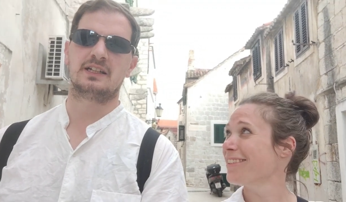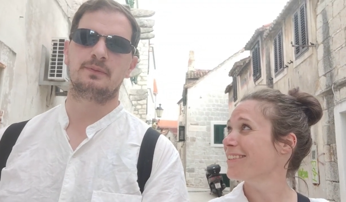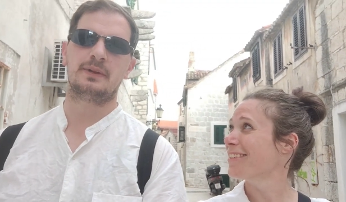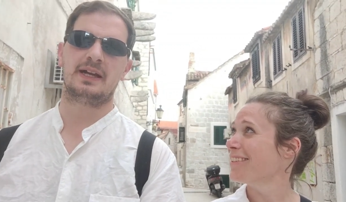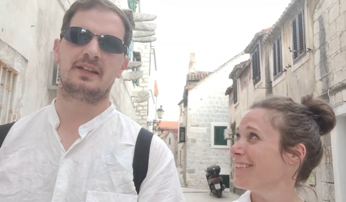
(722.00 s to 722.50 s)

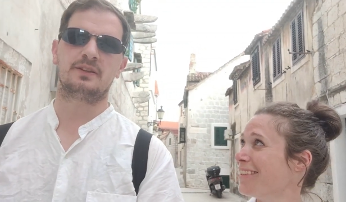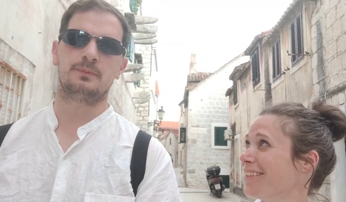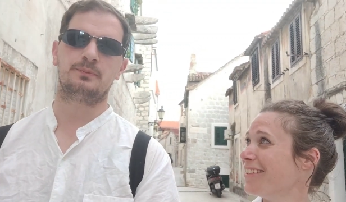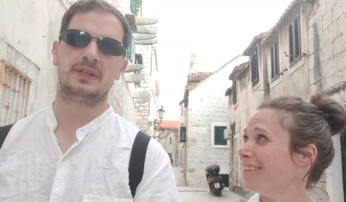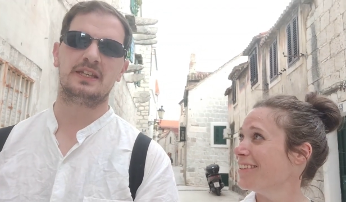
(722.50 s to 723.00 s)
Speaker 1: time at
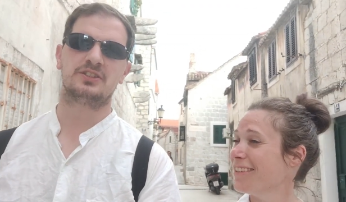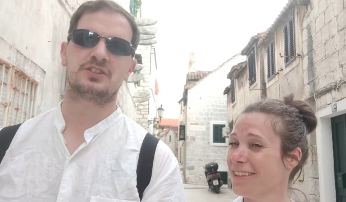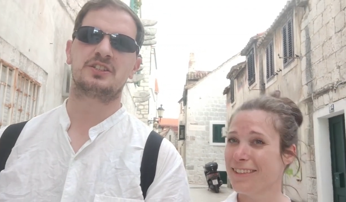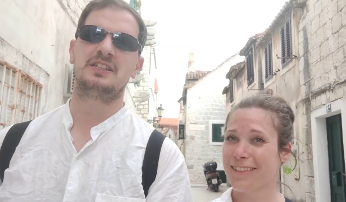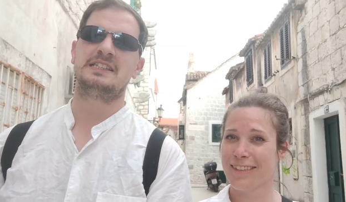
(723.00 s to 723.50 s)
the
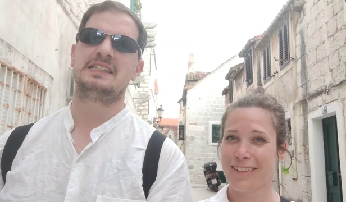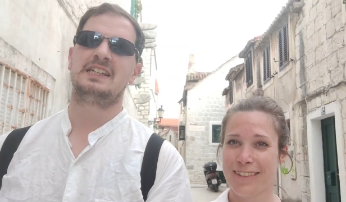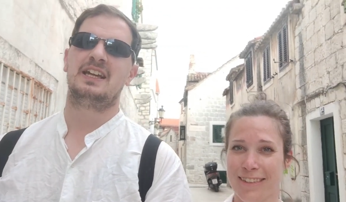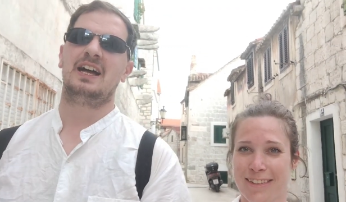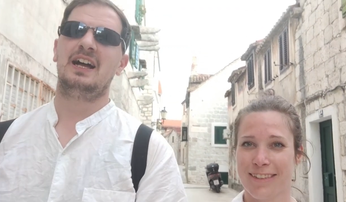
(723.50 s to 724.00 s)
beach.
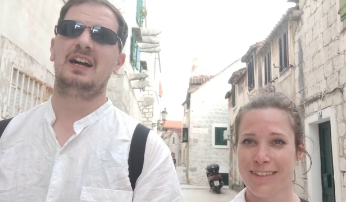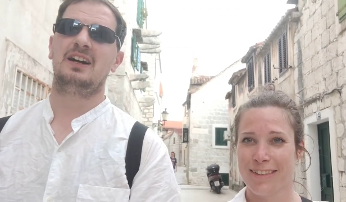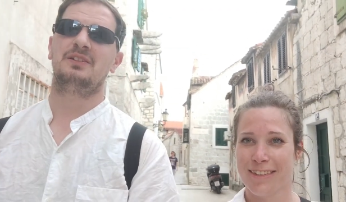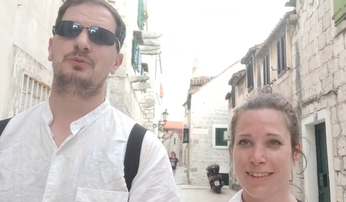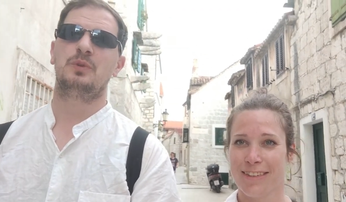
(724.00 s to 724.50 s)

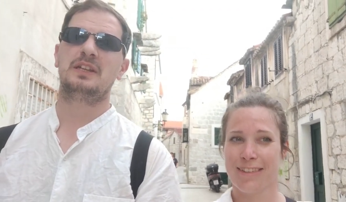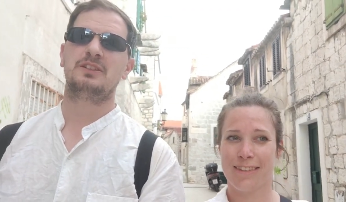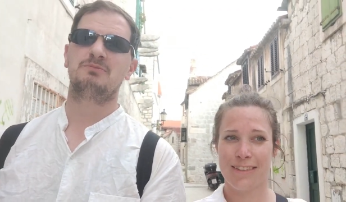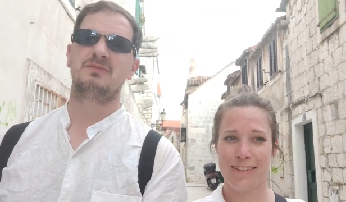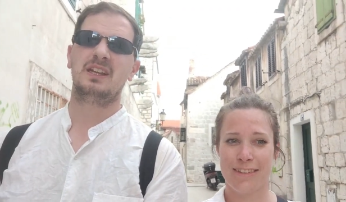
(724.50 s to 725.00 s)
Uh, we,